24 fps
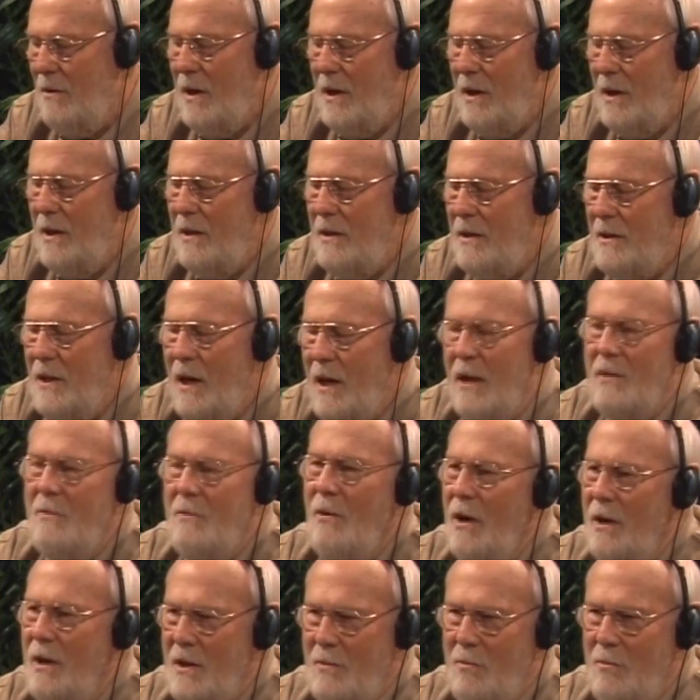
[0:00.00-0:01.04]
he's not
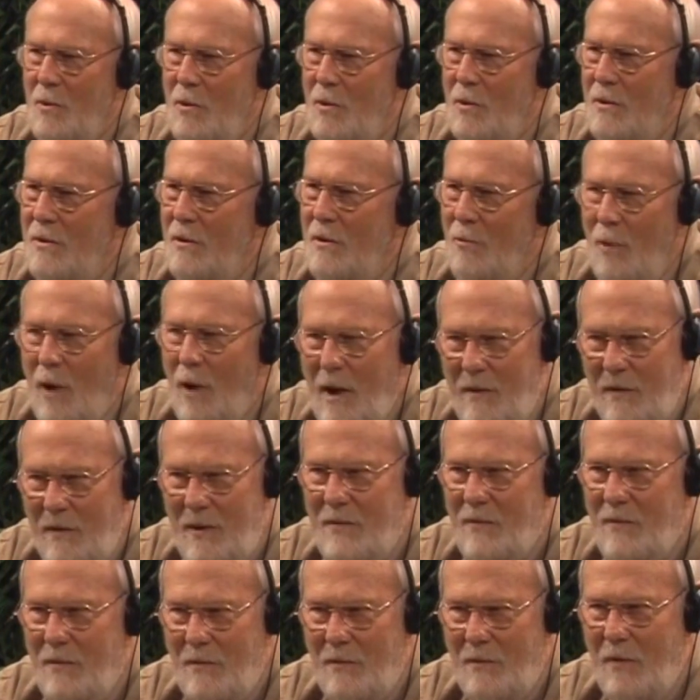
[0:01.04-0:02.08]
quite as bold. The wife
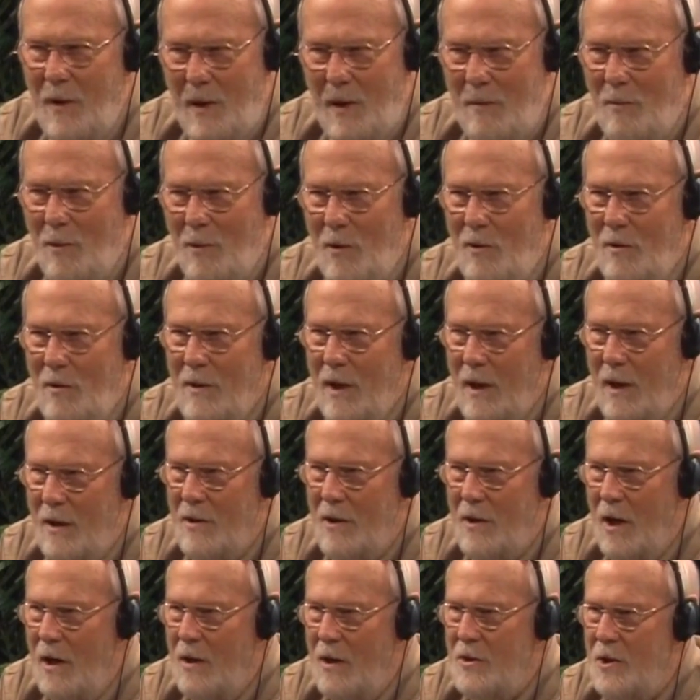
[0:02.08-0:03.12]
is very bold.
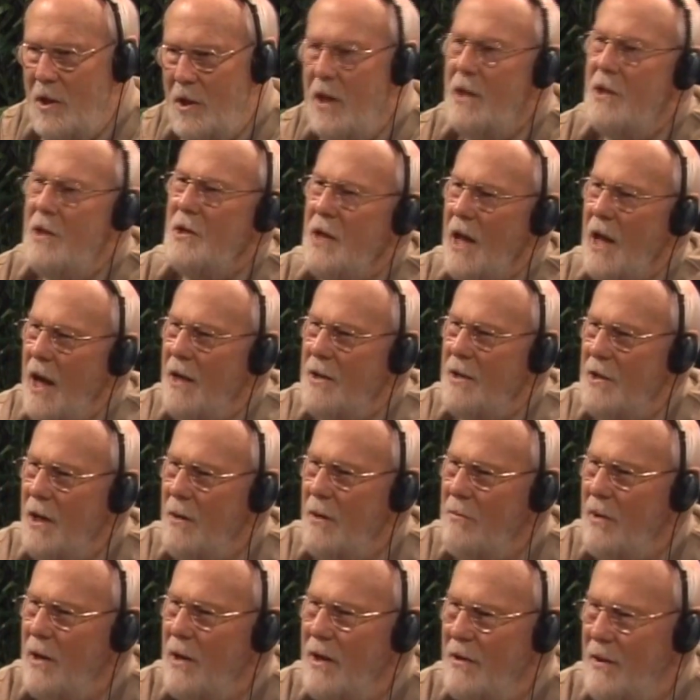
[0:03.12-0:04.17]
And she stands
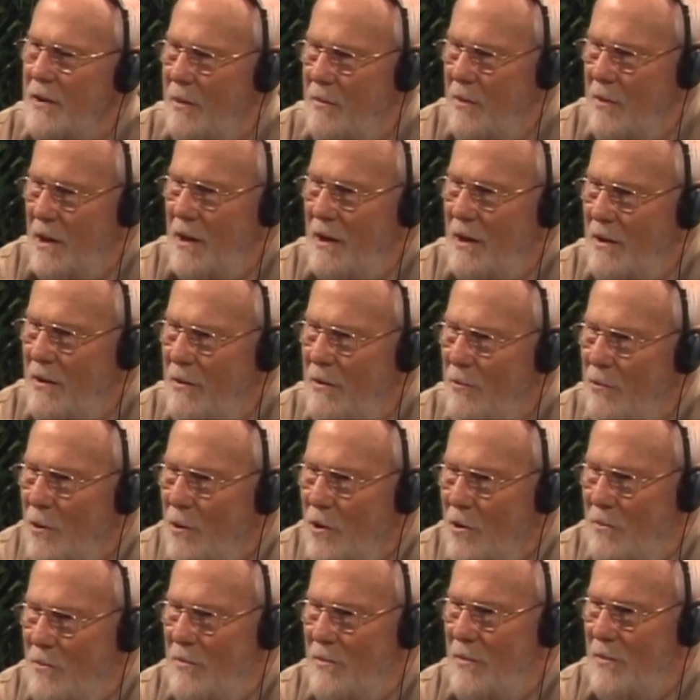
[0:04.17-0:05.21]
up in the middle of the
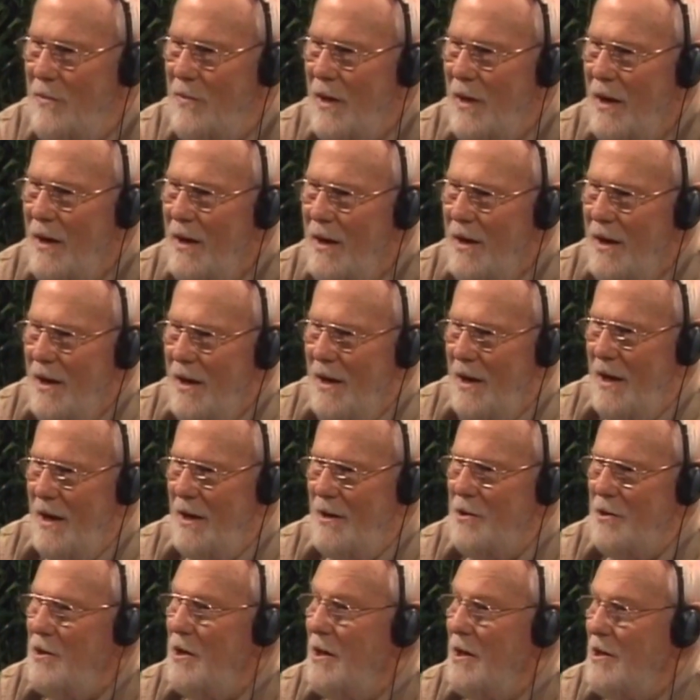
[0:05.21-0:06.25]
room.
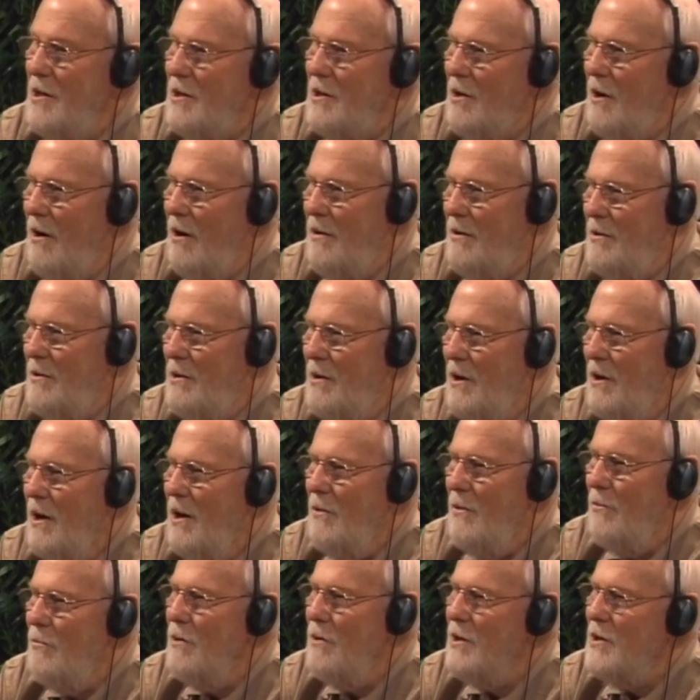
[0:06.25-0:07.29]
And she starts
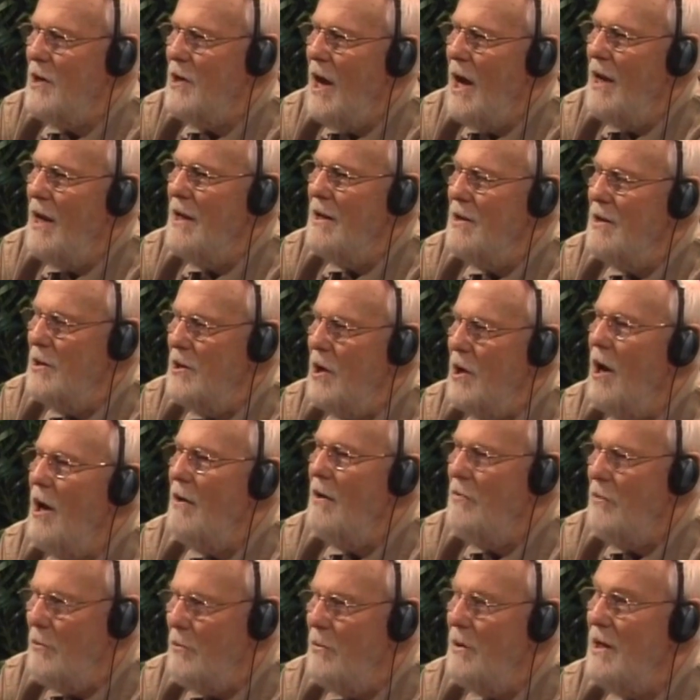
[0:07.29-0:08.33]
reciting
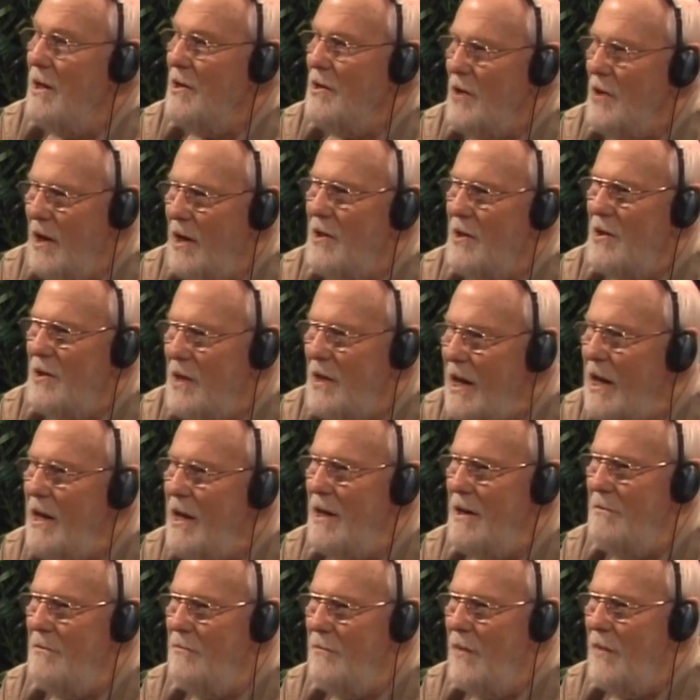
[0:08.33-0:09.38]
John
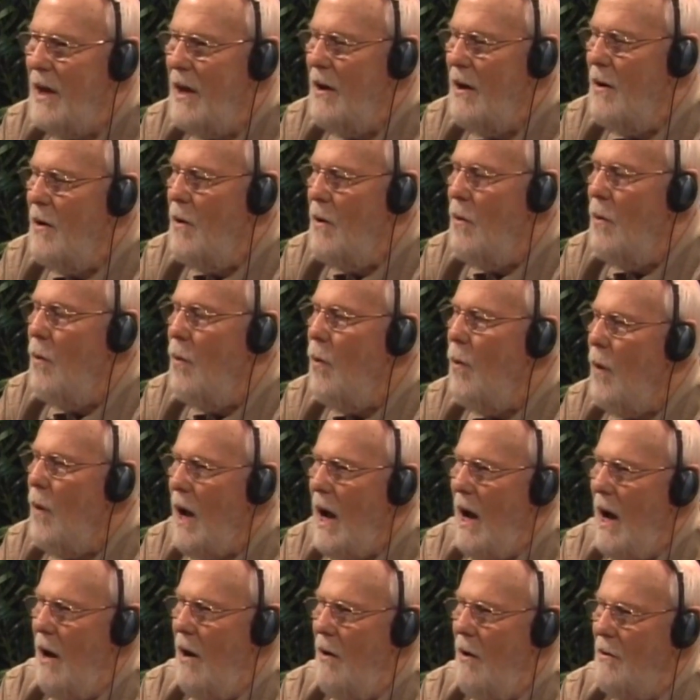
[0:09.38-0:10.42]
3:16.
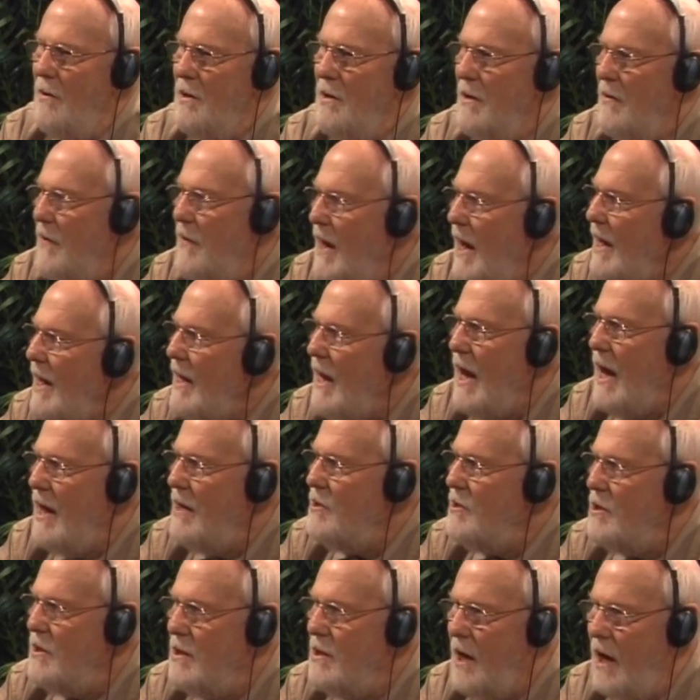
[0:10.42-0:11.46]
Wow, did that
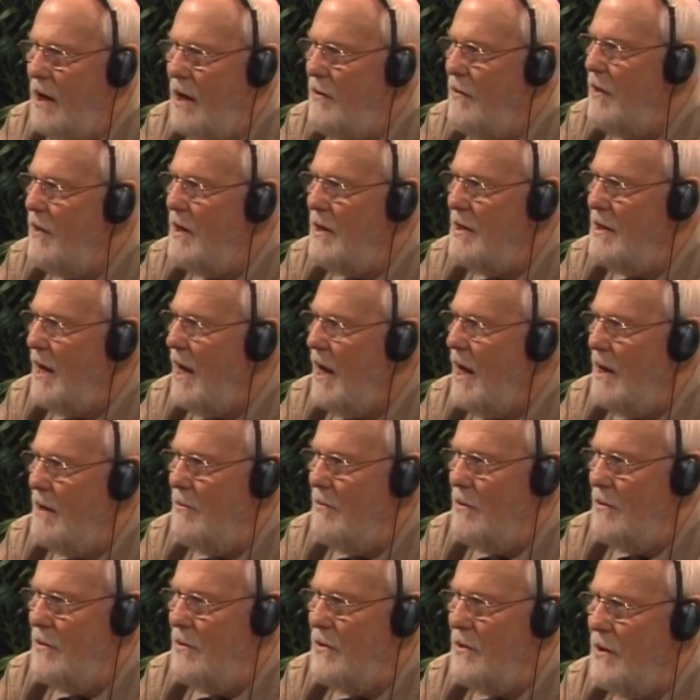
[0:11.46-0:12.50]
agitate these
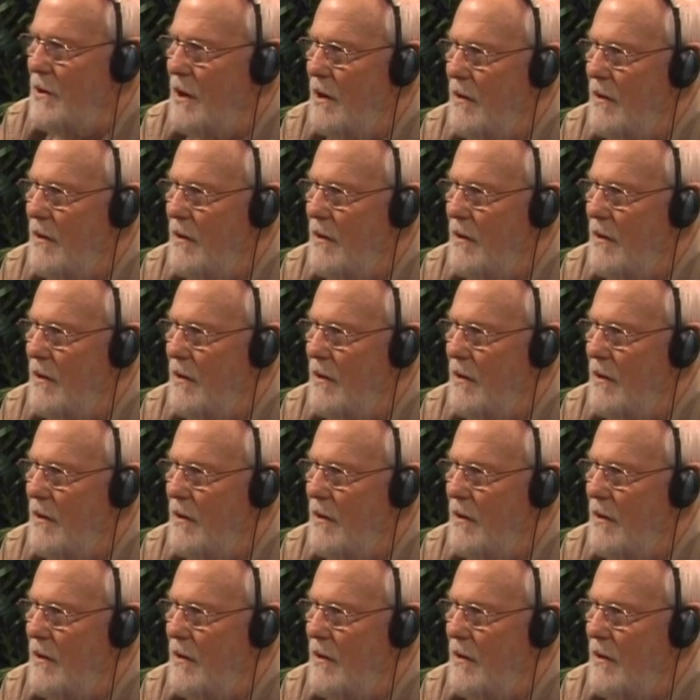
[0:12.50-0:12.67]
animals?